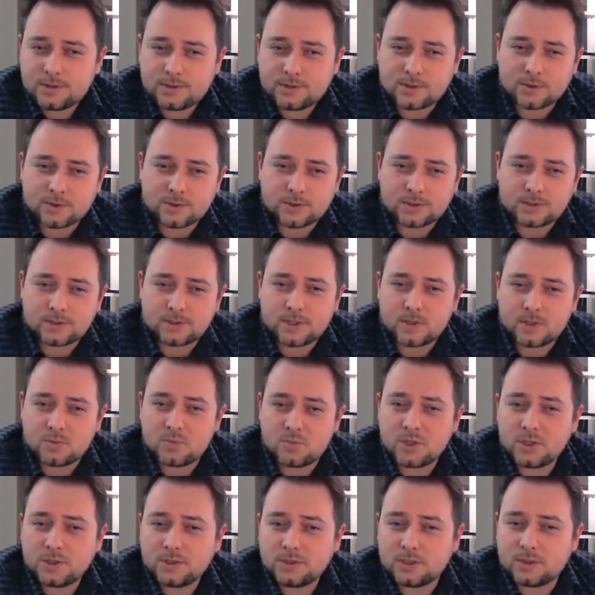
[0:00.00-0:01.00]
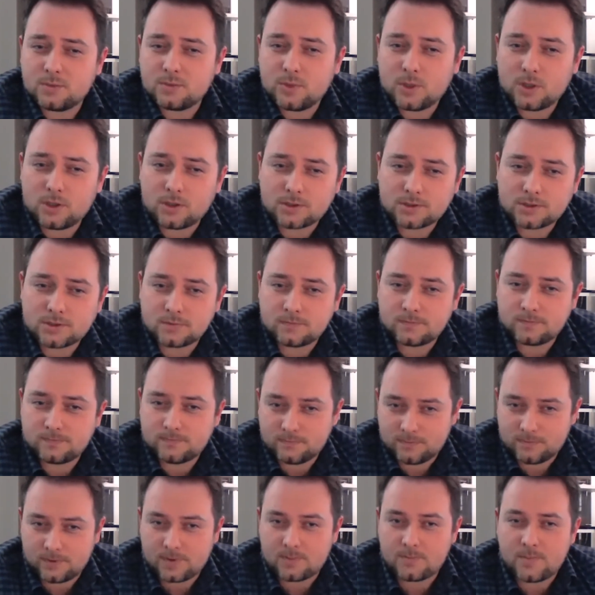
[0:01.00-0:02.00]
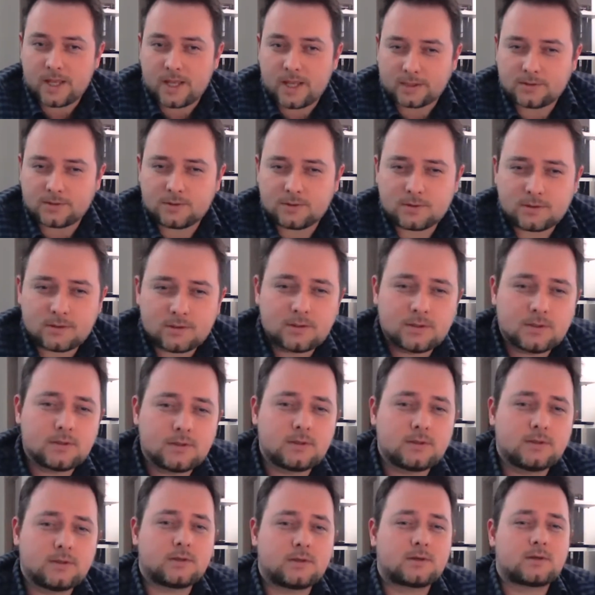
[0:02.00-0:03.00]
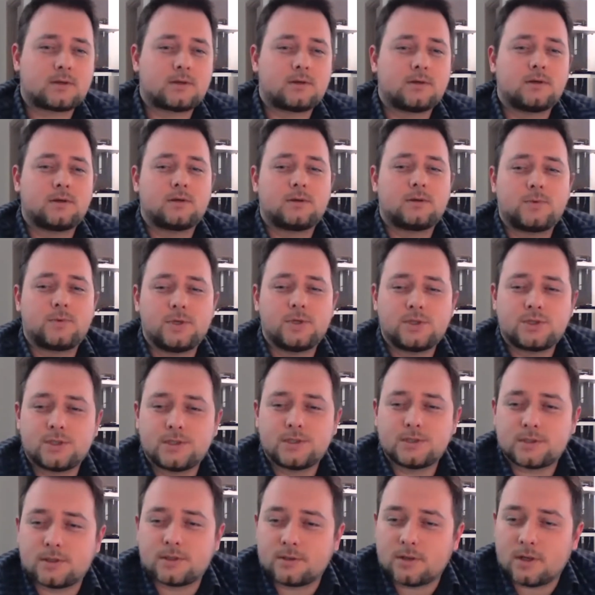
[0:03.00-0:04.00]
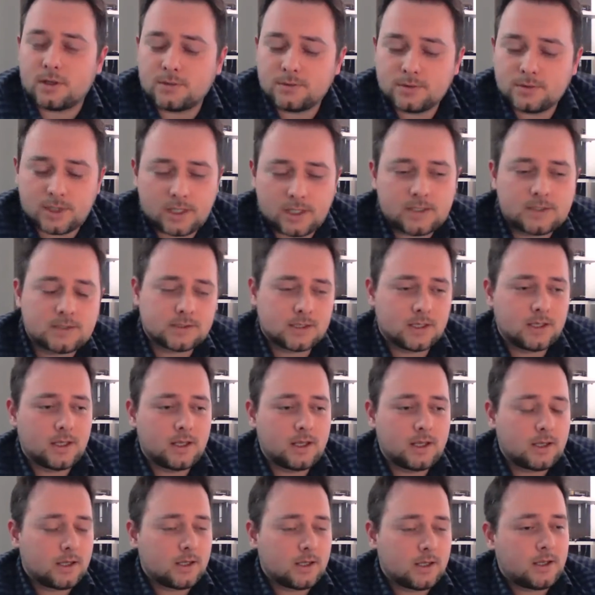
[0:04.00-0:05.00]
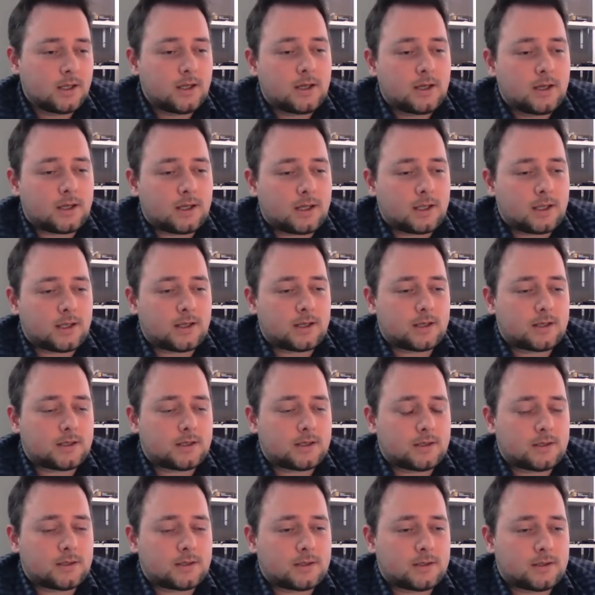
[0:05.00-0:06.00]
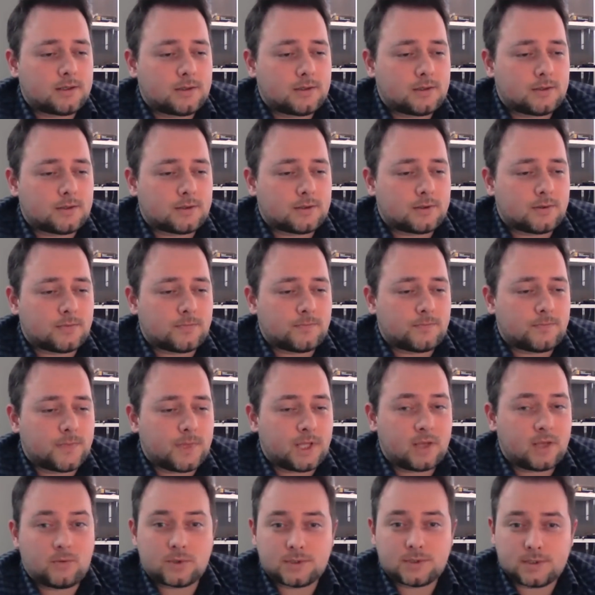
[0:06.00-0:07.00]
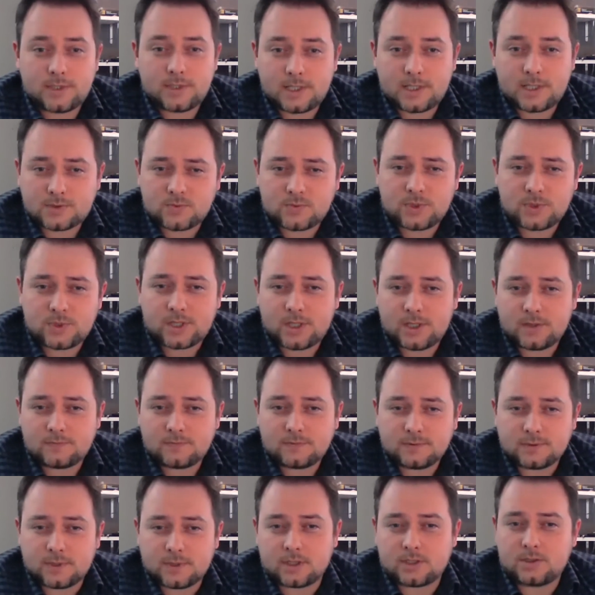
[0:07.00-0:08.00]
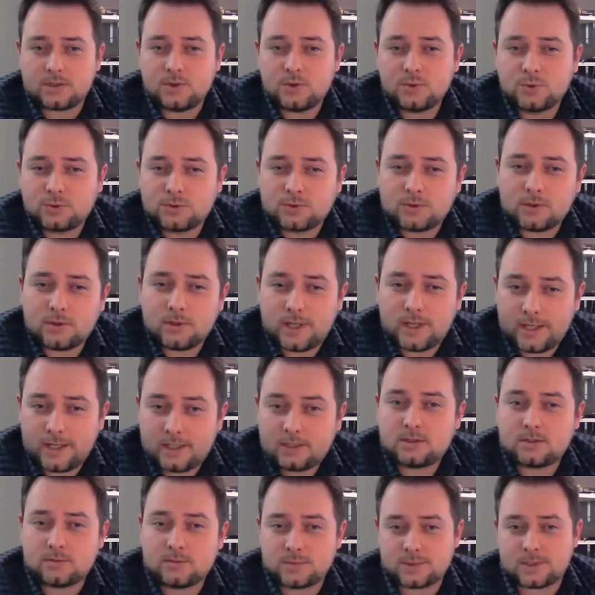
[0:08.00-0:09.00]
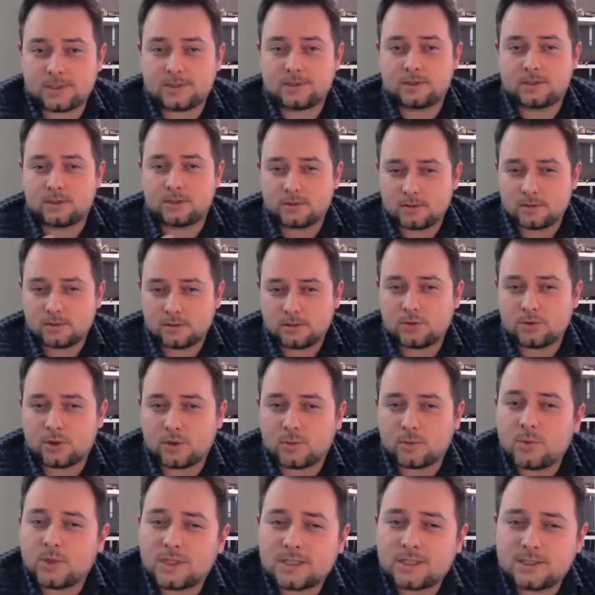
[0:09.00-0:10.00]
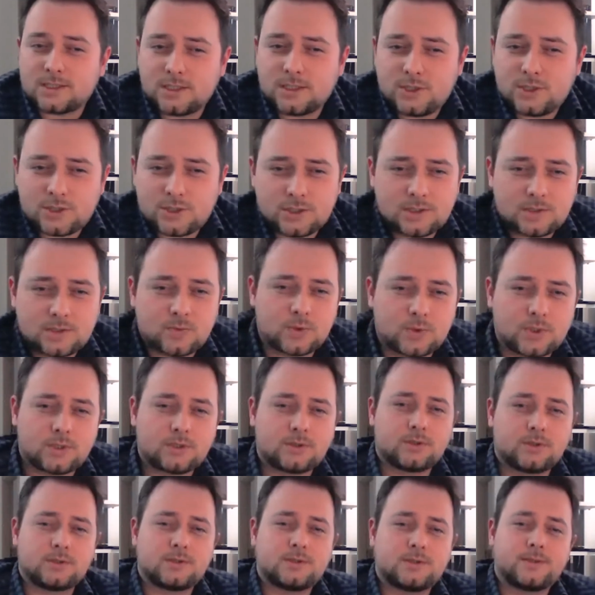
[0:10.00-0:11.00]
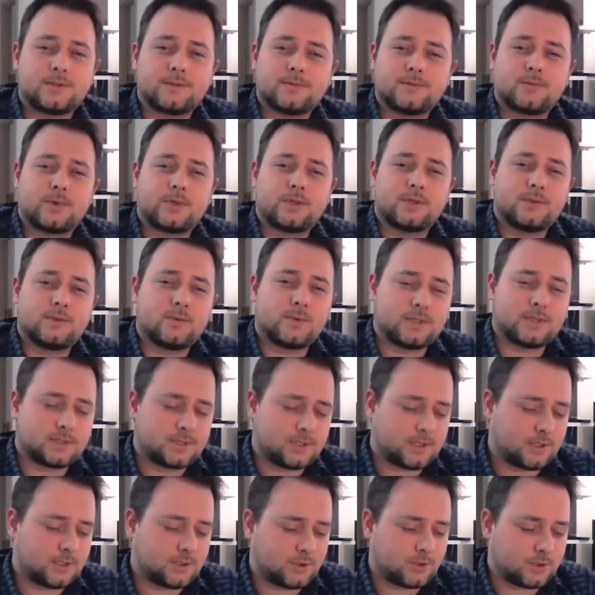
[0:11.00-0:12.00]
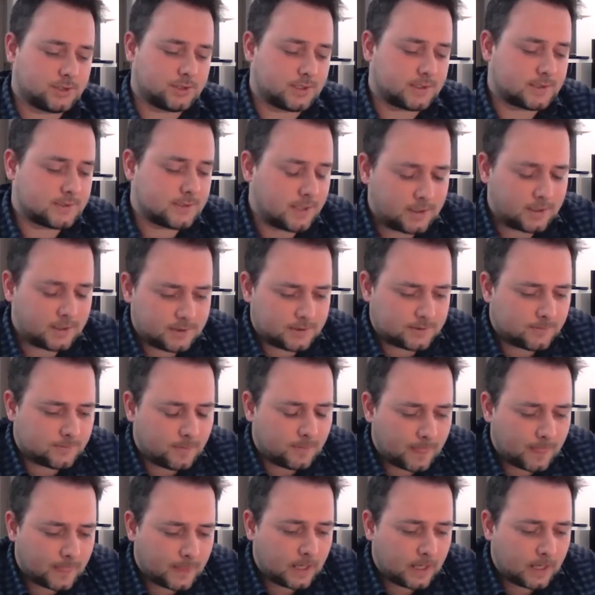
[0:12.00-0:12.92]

So it's like building blocks of the matter which is around us. And nevertheless, we have like neutral atoms under normal conditions when they are not excited.